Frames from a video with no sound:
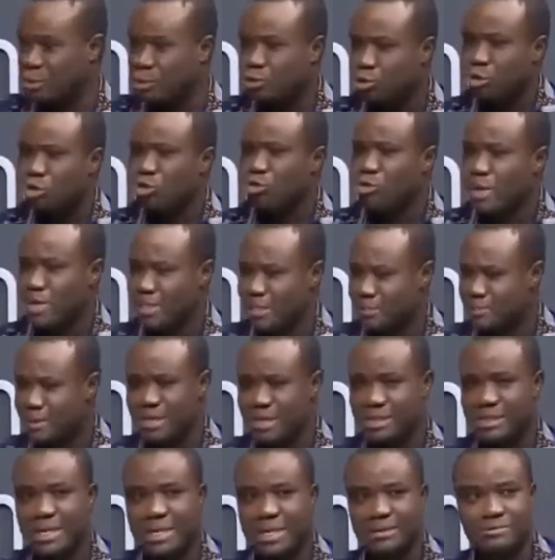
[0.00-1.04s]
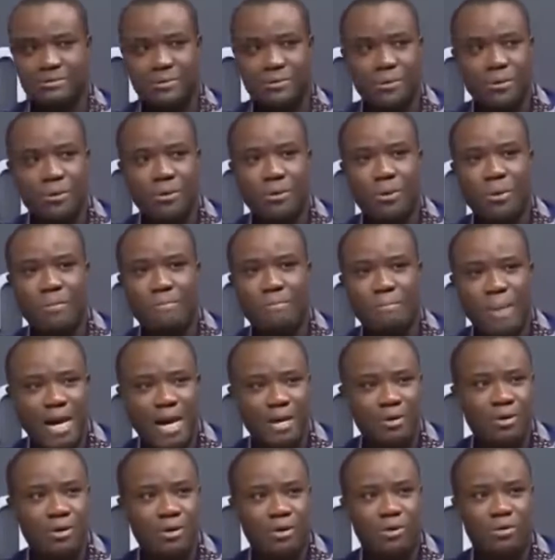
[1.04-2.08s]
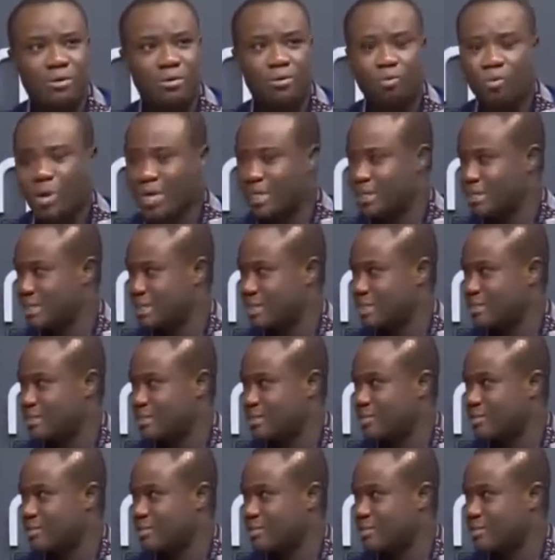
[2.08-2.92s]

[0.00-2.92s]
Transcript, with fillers: So you expect that for minor works,